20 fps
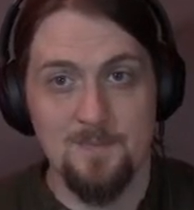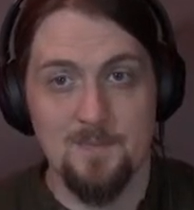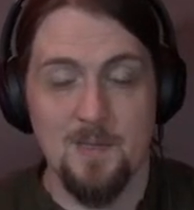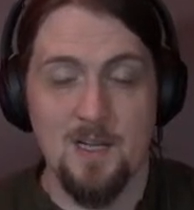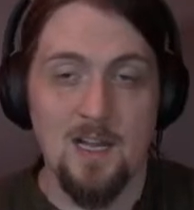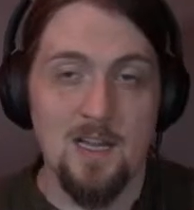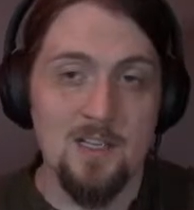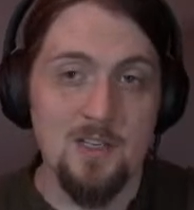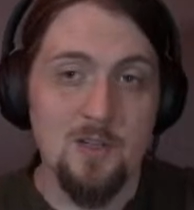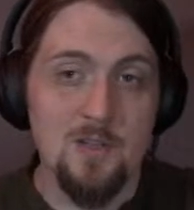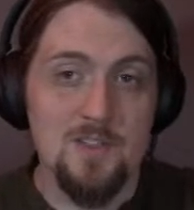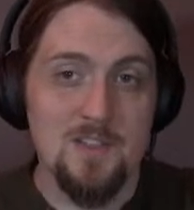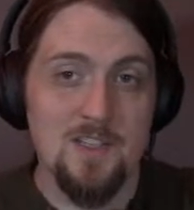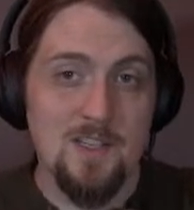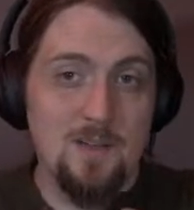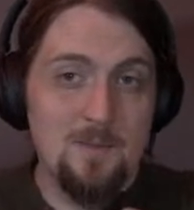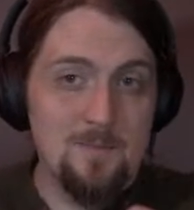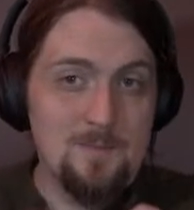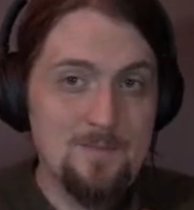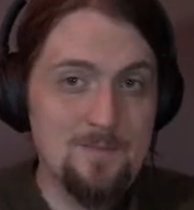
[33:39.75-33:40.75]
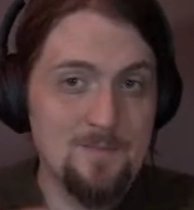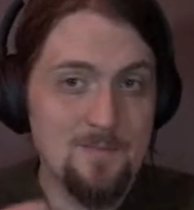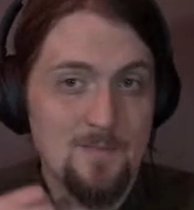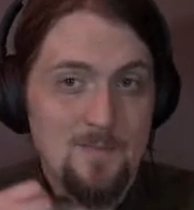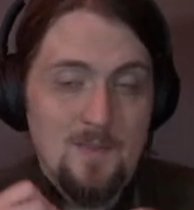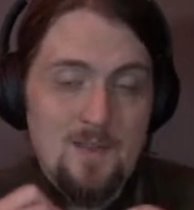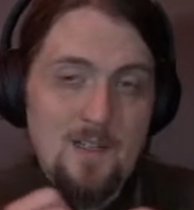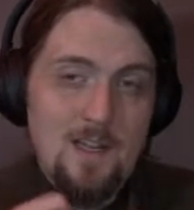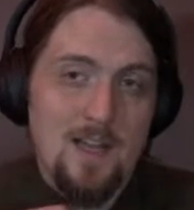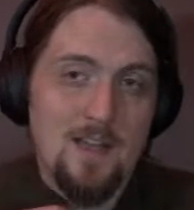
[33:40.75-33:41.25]
You'll see.
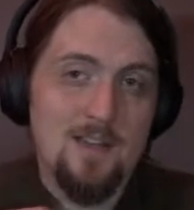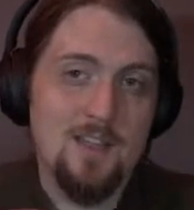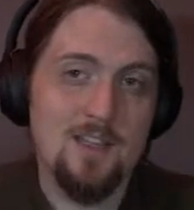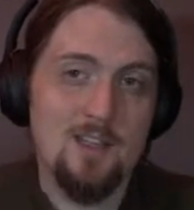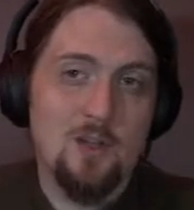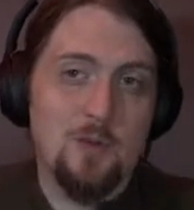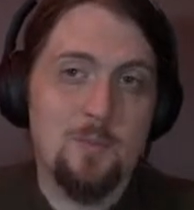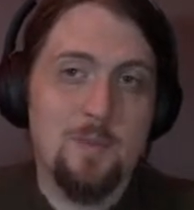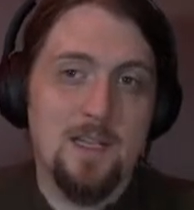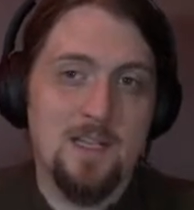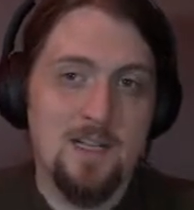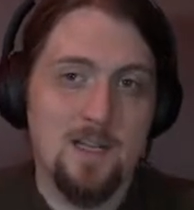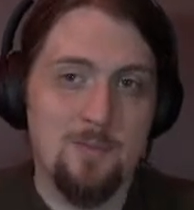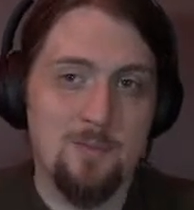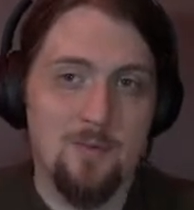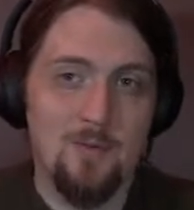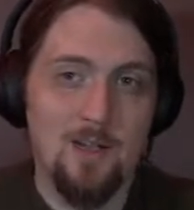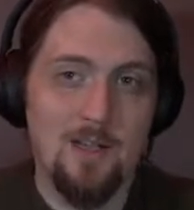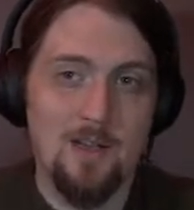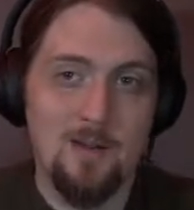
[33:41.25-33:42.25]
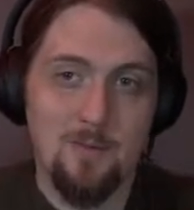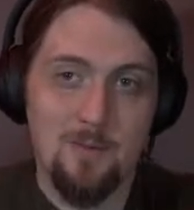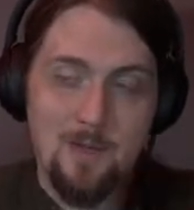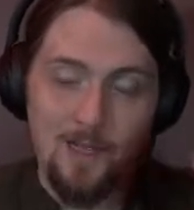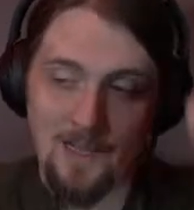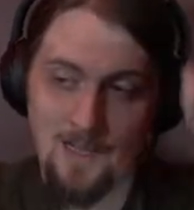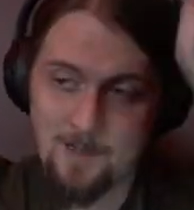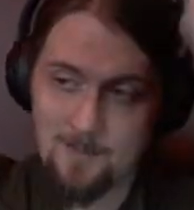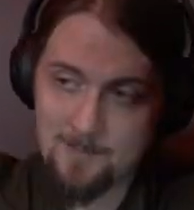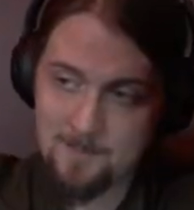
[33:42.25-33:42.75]
I think you'll pick up right
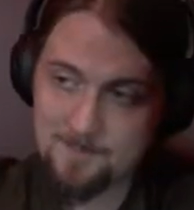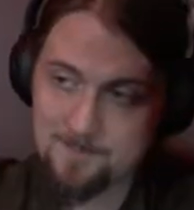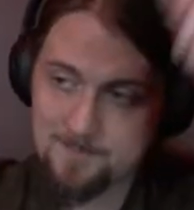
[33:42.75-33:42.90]
away